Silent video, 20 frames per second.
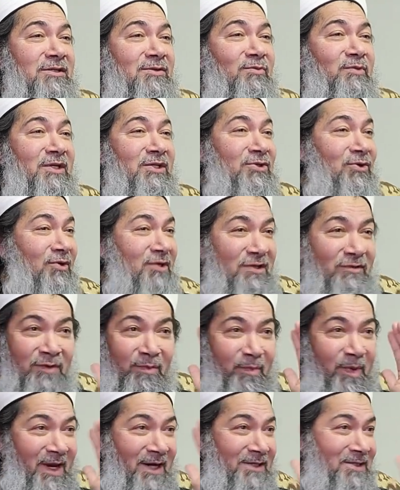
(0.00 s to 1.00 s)
that we don't
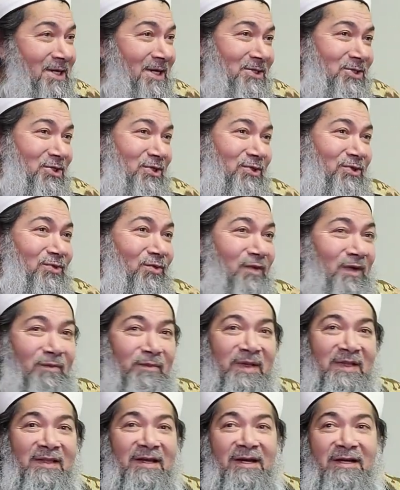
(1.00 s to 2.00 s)
even pay attention to will
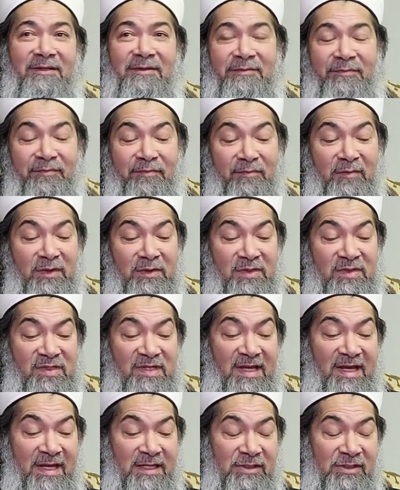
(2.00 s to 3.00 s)
be there, because
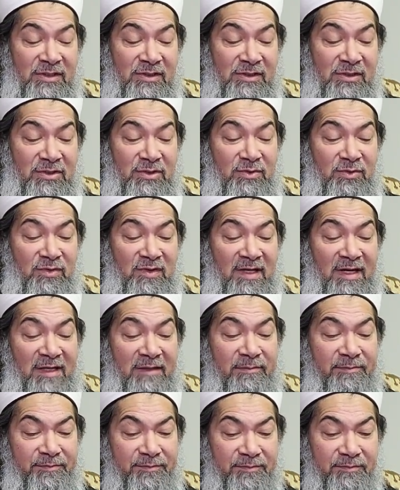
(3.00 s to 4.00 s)
the angels do that.